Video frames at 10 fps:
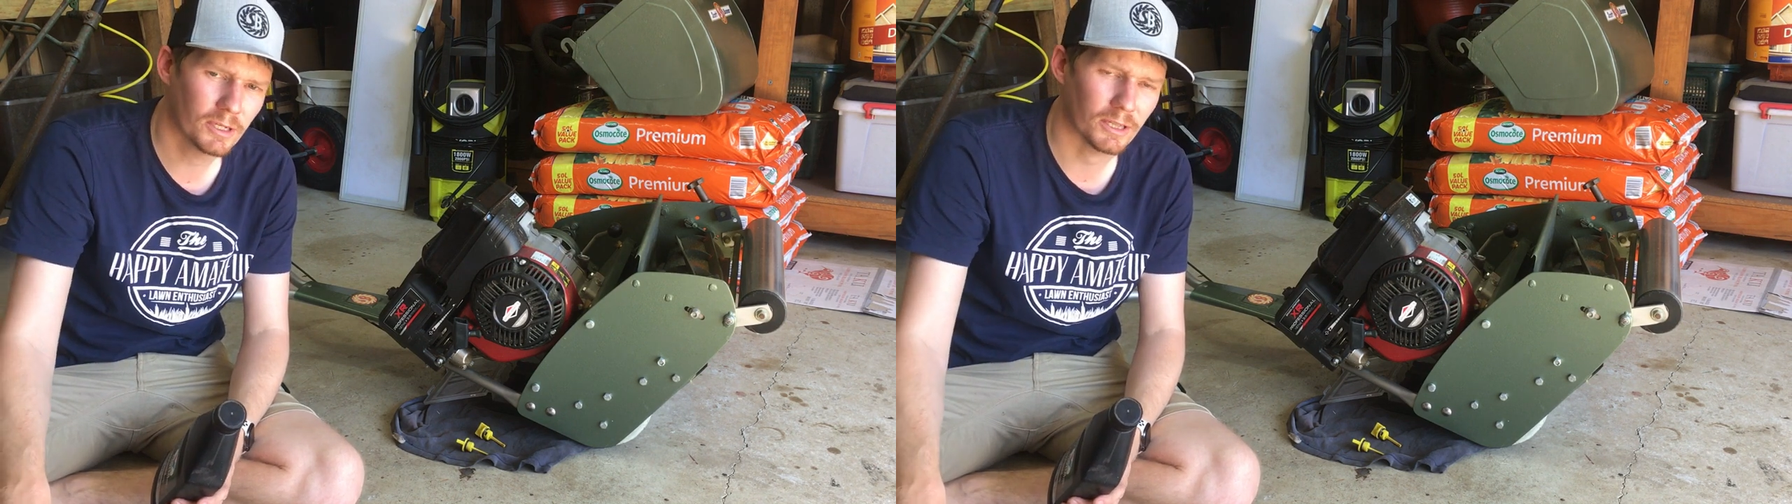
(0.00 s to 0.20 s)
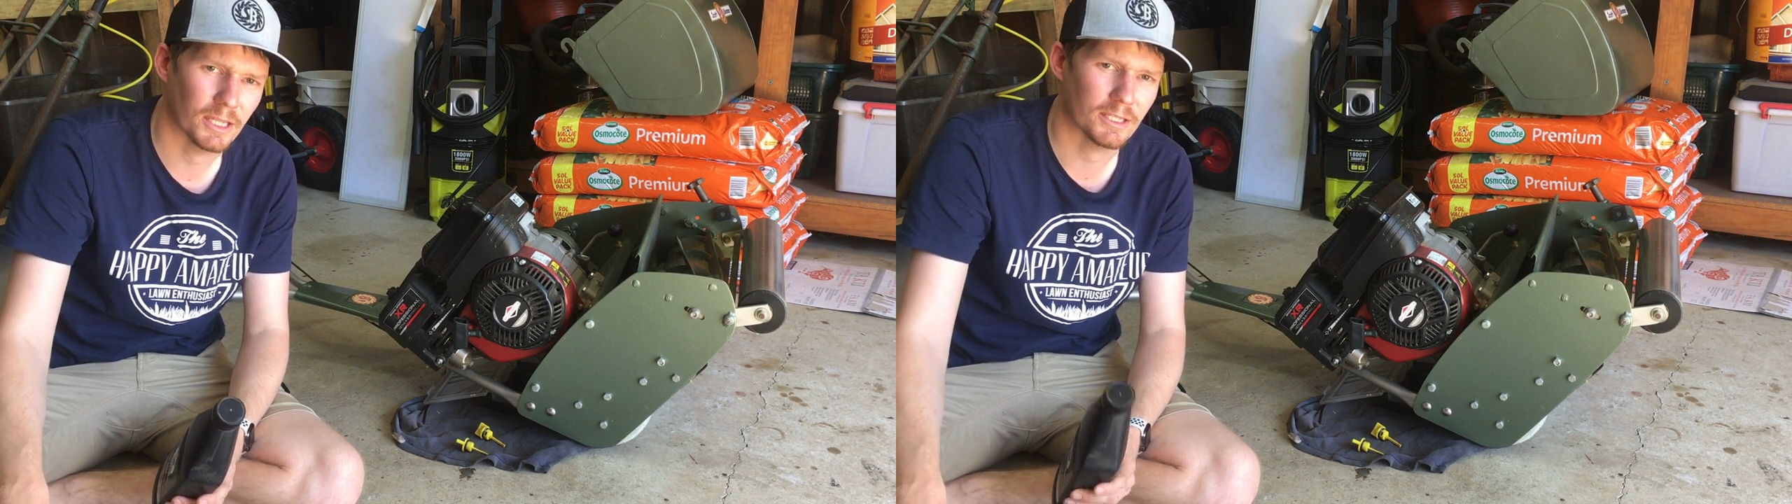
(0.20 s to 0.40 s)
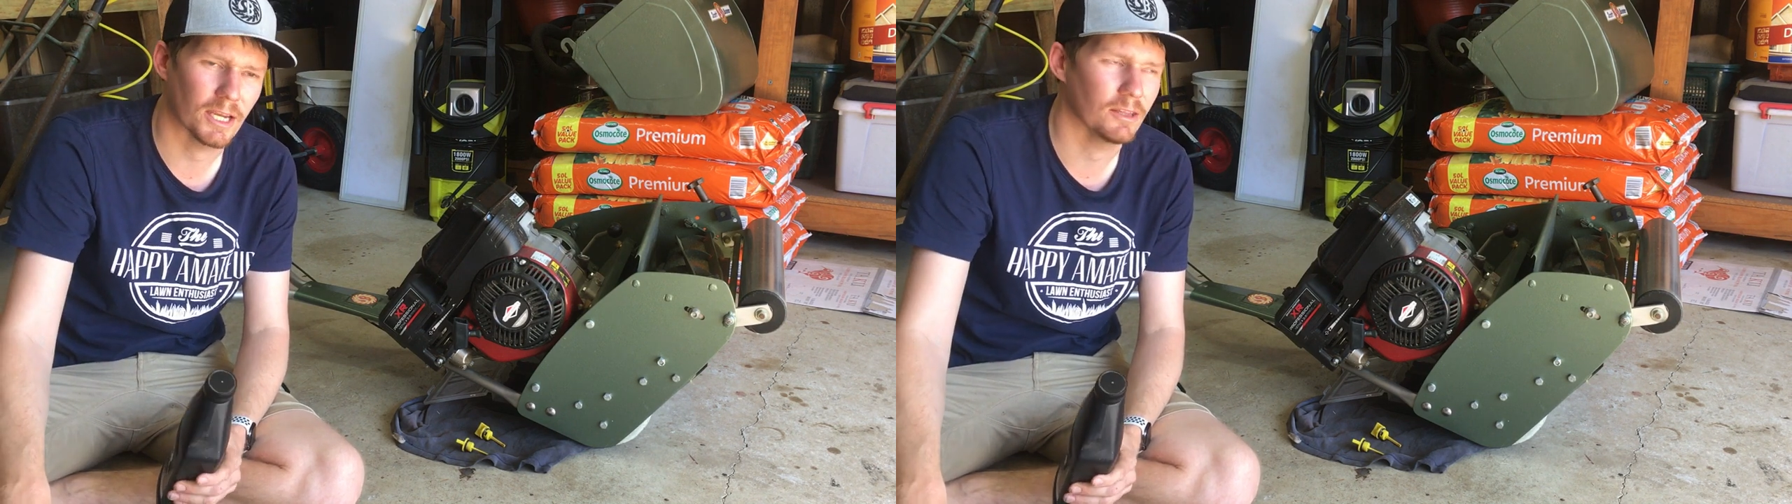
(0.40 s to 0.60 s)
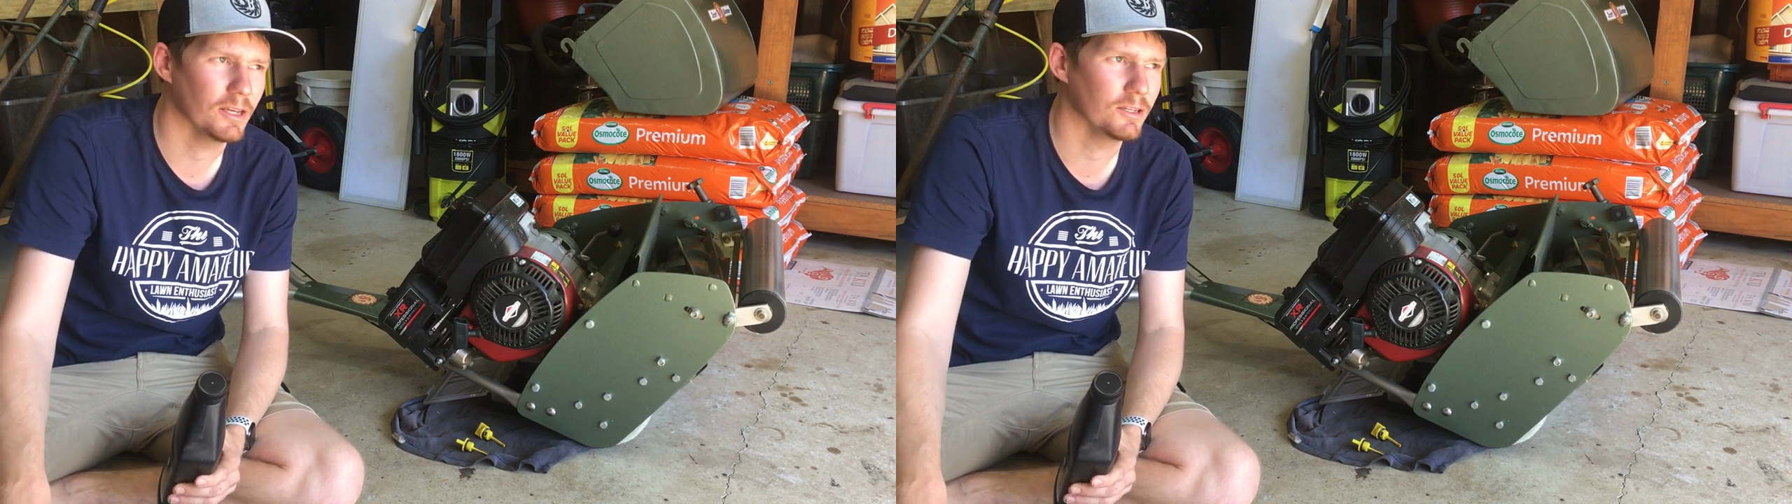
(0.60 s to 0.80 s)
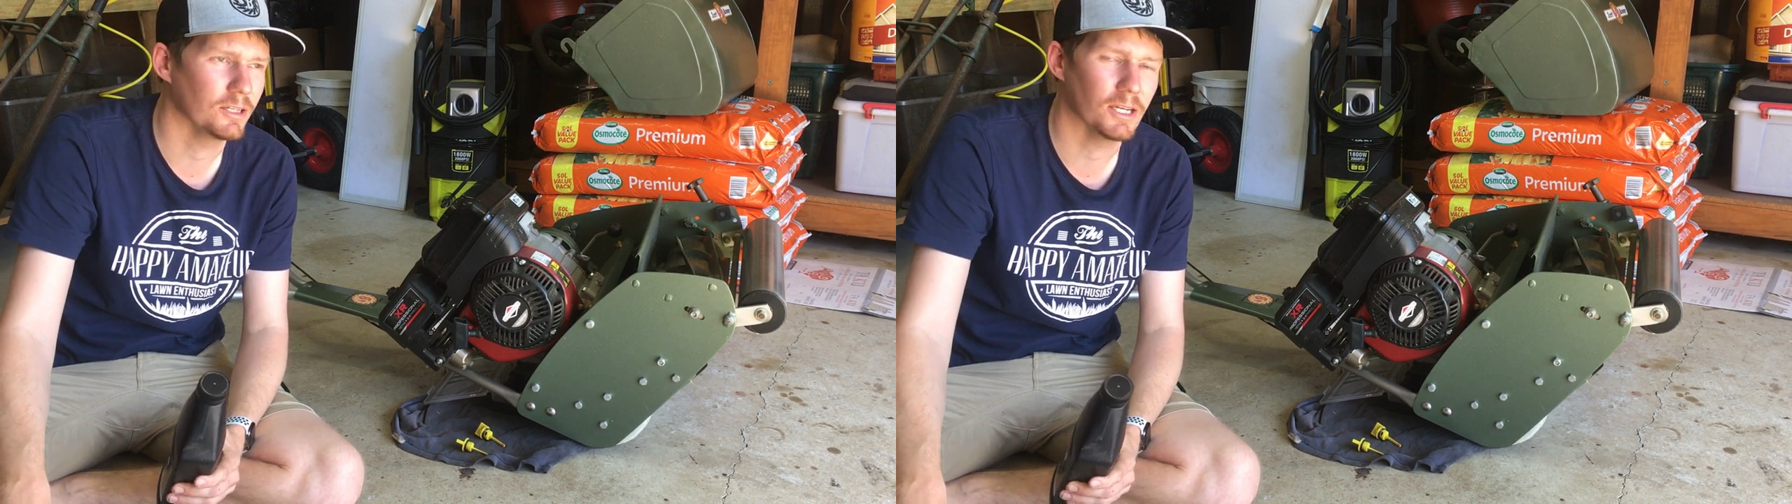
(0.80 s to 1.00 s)
and that's how
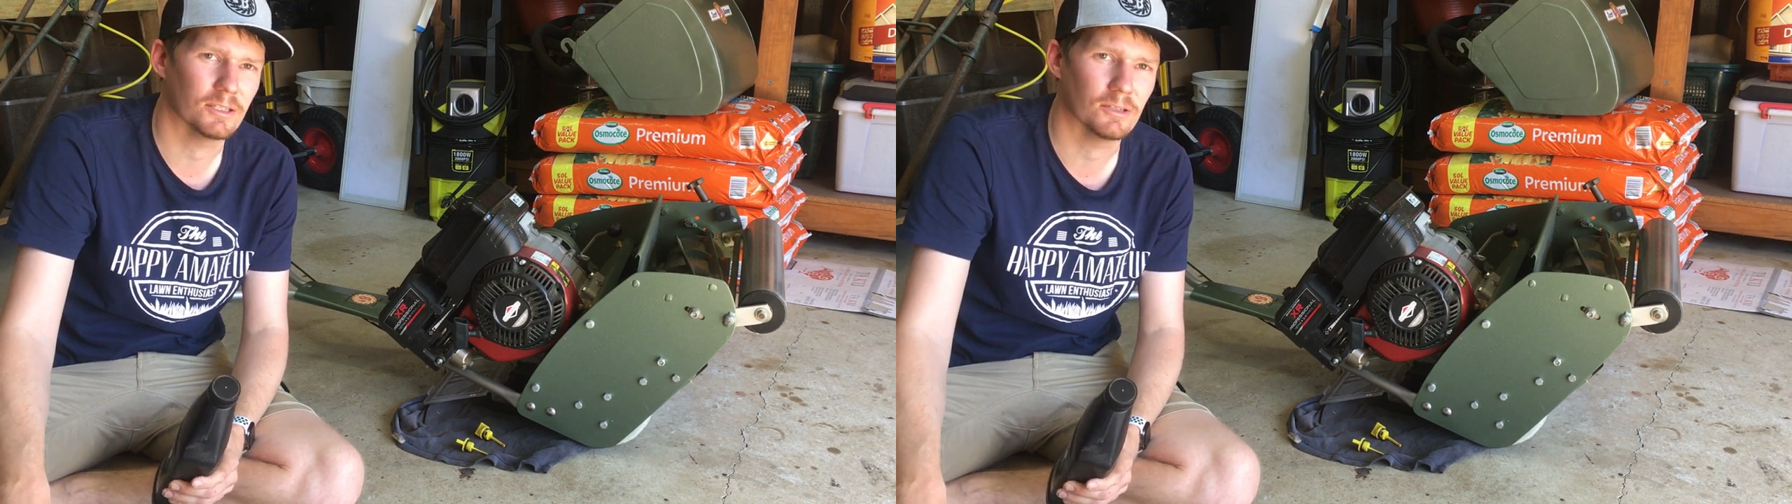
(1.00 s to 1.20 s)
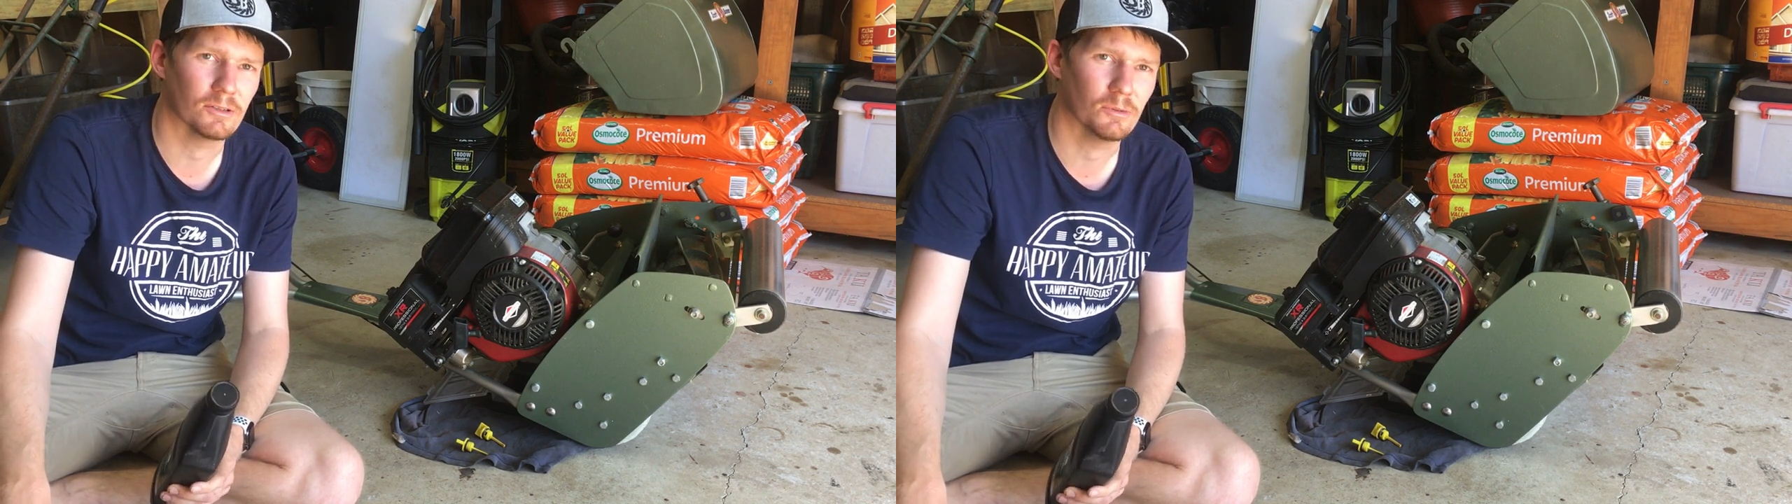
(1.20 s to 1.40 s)
the engine gets its